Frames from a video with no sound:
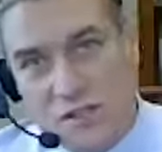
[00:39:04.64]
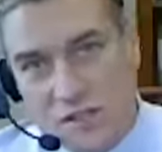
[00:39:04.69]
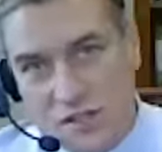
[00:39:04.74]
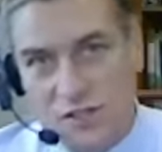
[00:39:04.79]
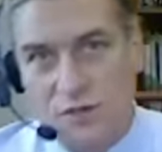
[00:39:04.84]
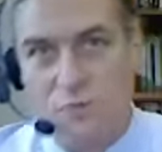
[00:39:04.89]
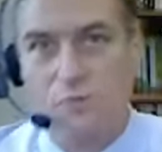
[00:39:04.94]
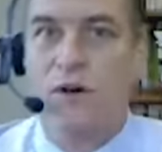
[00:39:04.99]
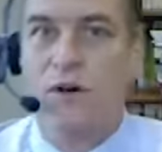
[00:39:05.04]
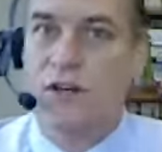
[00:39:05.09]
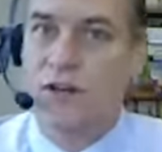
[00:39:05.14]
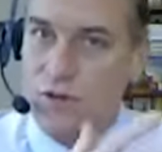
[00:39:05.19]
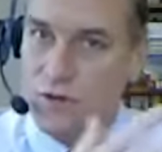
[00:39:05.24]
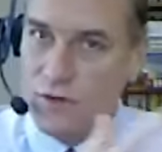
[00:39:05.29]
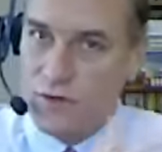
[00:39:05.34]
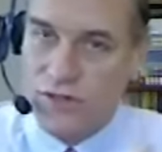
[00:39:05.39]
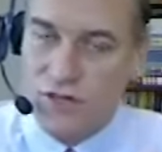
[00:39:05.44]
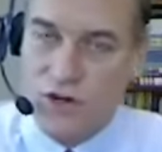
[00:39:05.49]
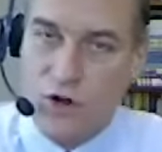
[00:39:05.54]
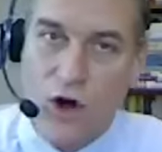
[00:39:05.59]
system, one turns
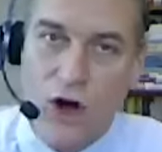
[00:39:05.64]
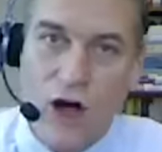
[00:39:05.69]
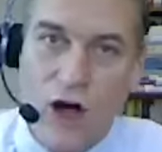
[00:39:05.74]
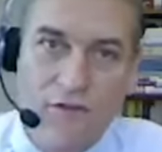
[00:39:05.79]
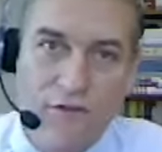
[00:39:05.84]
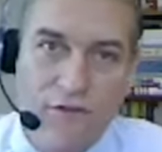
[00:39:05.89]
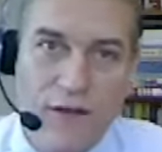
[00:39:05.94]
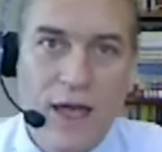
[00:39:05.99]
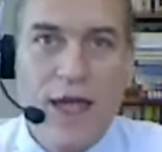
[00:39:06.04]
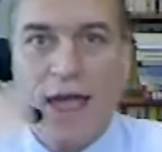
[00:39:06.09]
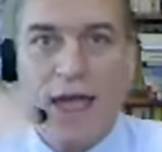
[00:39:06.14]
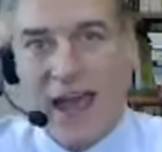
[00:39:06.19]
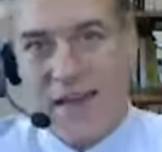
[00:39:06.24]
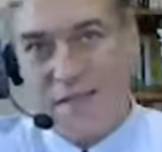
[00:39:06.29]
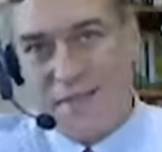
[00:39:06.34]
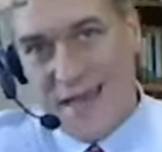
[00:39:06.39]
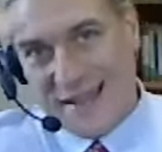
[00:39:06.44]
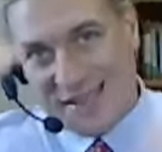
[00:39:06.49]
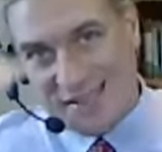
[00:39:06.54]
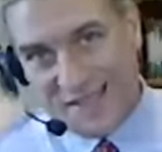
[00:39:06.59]
it off, and
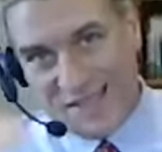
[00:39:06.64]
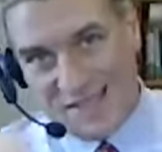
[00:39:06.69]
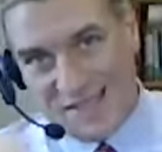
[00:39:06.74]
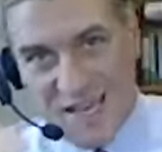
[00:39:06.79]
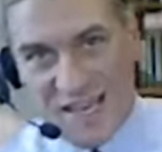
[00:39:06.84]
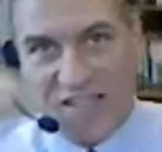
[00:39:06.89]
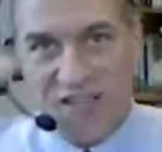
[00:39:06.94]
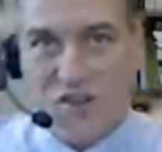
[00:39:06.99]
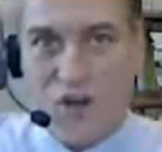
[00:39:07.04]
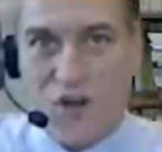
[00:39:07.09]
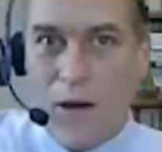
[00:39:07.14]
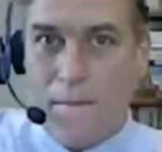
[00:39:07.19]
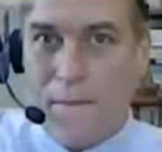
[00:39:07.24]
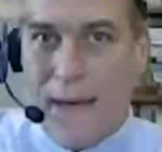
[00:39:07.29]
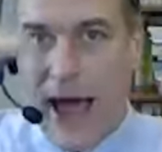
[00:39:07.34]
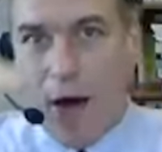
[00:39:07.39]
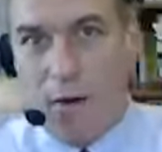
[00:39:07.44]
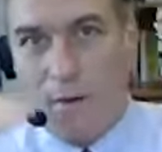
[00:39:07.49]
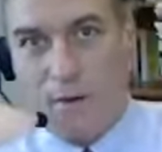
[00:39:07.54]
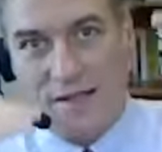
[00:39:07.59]
that seesaw
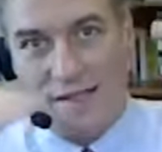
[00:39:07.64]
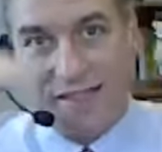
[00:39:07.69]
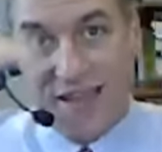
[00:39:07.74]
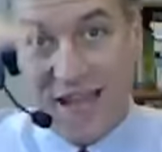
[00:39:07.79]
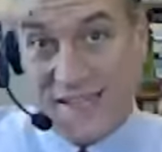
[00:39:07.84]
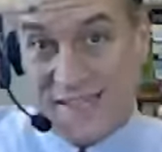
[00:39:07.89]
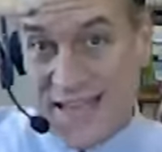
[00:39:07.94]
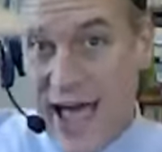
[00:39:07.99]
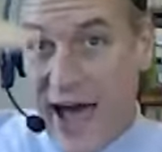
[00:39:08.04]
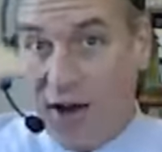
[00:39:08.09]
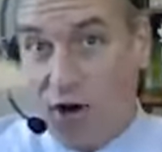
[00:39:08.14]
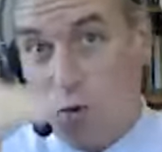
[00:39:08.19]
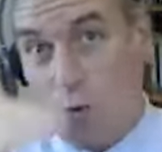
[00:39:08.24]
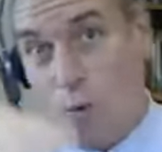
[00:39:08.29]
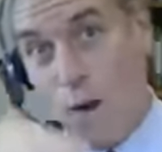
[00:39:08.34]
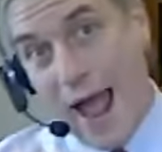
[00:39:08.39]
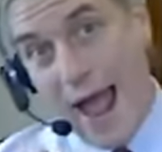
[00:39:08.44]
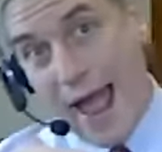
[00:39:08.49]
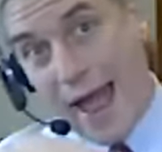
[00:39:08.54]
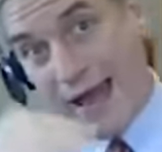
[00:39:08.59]
balance gets out of
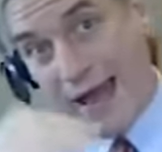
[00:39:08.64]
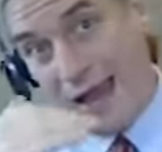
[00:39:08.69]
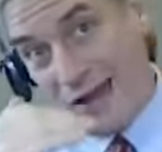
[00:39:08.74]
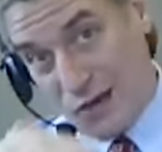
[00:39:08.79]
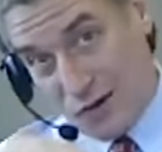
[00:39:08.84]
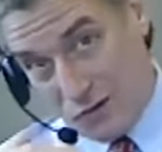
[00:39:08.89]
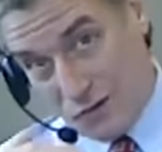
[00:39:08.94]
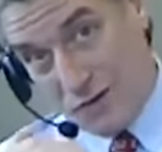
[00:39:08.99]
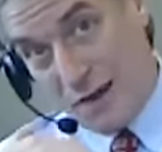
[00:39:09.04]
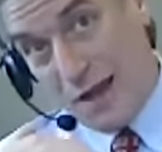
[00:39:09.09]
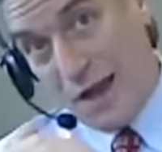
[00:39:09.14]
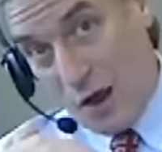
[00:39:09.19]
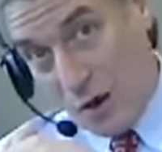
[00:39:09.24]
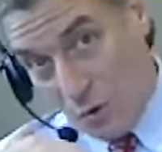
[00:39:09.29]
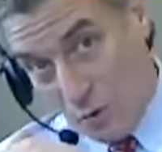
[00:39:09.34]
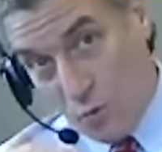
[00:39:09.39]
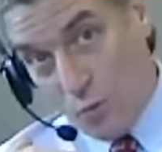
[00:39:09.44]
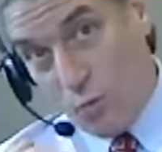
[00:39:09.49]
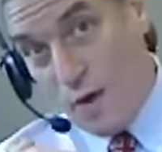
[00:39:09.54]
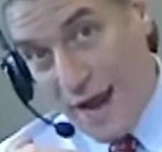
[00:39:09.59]
whack, and you're
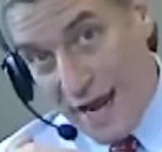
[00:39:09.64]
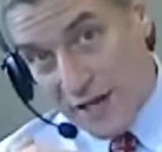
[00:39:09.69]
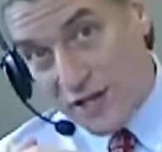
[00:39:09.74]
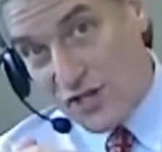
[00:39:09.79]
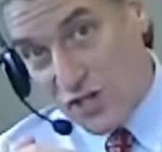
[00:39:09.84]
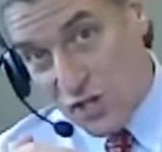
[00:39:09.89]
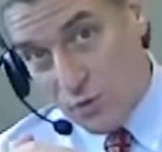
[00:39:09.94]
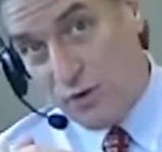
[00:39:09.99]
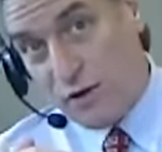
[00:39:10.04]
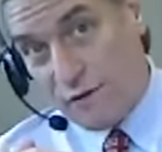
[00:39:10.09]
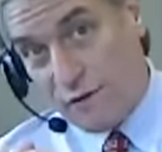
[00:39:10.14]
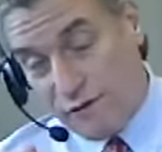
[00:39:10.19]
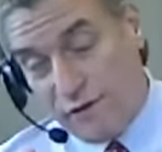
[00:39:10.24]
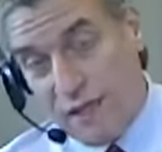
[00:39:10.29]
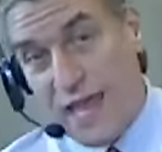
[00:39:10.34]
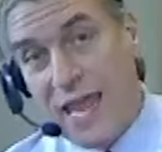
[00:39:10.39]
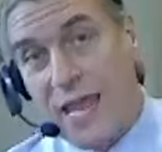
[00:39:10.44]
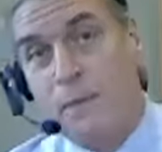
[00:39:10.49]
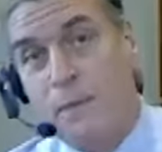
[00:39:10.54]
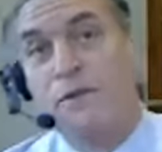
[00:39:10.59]
way too
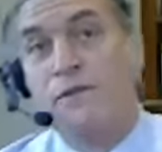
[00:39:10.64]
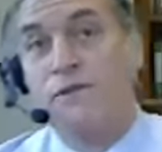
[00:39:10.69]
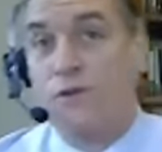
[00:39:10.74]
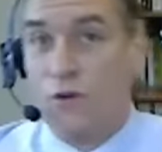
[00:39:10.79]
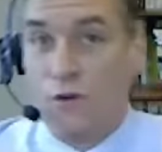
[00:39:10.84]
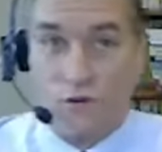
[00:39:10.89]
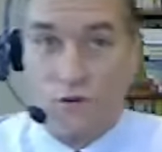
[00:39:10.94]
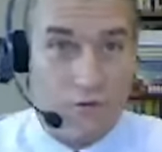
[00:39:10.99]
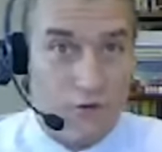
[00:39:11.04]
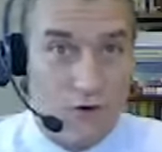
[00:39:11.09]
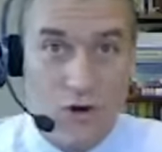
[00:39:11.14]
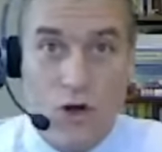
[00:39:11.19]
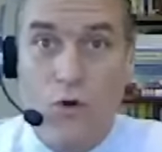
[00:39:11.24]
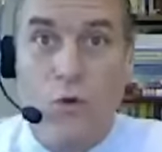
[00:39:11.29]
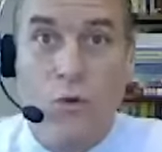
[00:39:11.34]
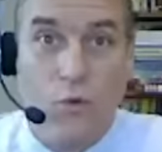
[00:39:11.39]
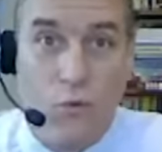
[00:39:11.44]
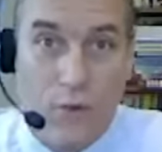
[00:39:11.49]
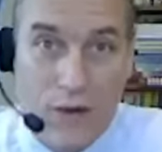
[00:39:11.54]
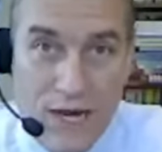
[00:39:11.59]
inflamed for
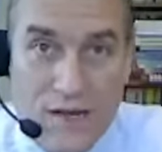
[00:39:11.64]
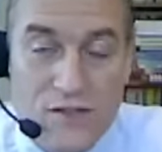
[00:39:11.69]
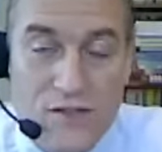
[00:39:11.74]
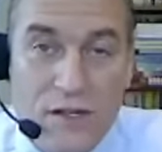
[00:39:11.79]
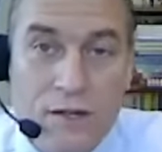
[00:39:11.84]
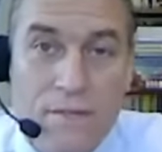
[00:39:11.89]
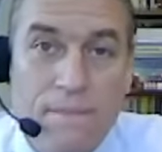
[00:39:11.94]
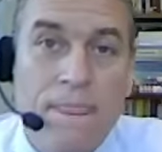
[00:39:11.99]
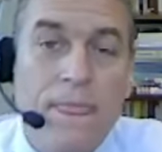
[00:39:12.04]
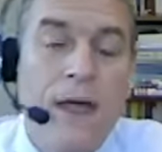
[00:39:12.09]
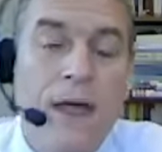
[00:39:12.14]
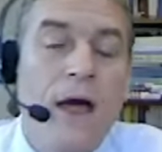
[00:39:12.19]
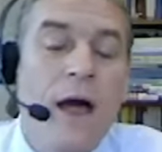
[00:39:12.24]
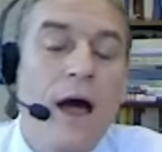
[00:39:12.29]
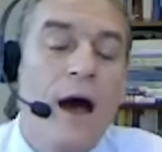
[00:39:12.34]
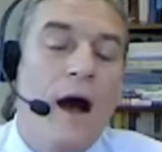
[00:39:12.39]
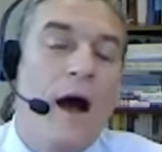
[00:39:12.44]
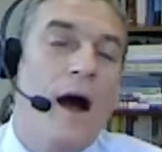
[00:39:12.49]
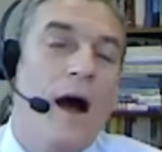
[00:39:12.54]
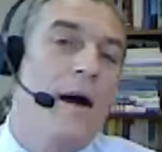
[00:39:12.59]
no reason,
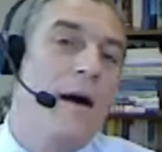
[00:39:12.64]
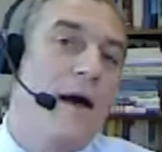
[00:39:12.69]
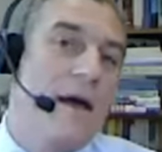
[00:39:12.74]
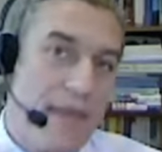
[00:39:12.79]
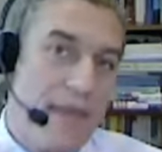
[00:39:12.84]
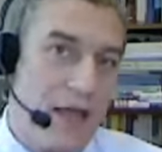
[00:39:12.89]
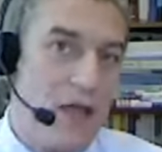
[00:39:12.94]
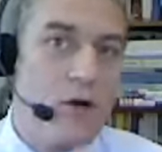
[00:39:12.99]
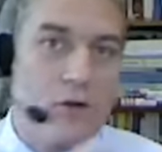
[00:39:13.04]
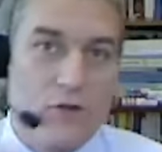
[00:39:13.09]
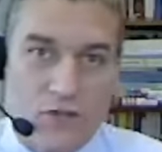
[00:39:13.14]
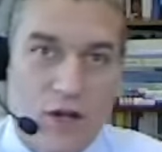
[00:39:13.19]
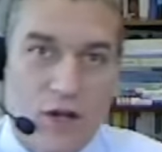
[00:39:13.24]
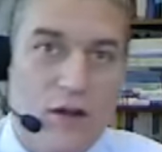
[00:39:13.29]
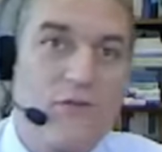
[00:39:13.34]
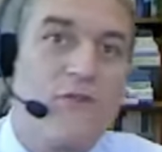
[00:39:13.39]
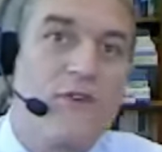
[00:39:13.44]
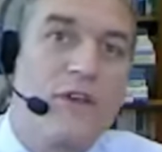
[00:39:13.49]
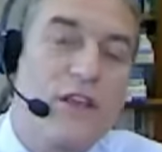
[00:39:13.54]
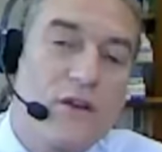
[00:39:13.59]
and that goes on
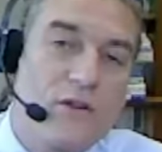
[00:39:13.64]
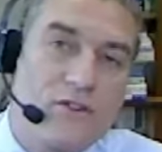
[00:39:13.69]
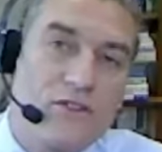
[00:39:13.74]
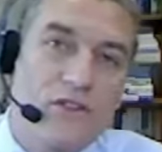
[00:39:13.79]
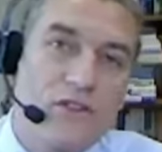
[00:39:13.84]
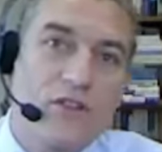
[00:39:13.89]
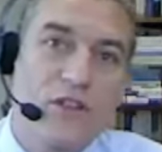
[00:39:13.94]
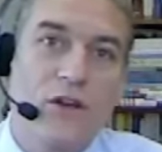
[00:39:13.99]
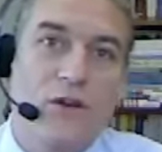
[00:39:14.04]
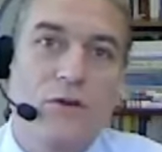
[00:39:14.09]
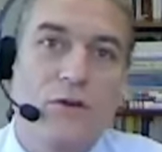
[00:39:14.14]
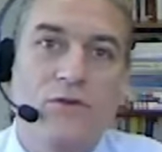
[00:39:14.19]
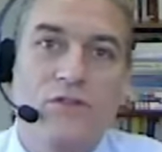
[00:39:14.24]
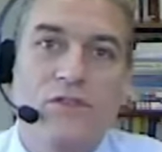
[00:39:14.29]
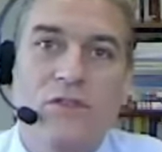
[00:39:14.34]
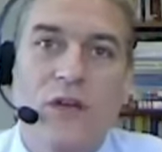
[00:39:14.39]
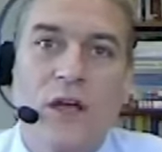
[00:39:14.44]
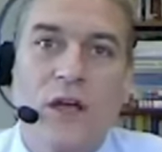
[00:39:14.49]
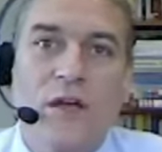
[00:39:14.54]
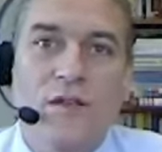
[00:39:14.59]
for years and years.
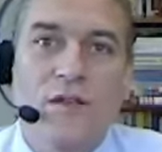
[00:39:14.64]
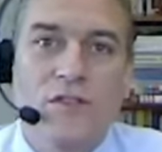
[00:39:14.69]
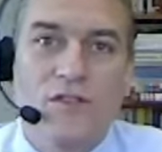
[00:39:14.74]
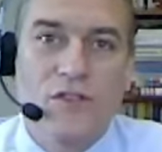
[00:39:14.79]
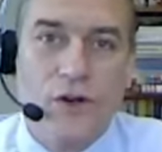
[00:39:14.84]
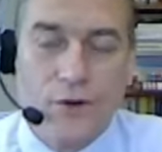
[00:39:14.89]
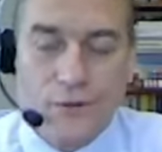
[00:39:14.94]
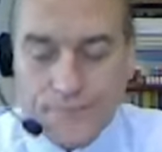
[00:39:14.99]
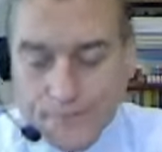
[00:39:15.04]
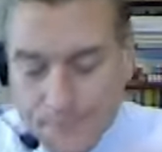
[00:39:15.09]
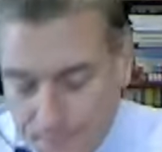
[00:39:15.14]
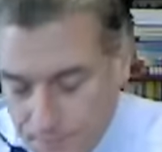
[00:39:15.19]
So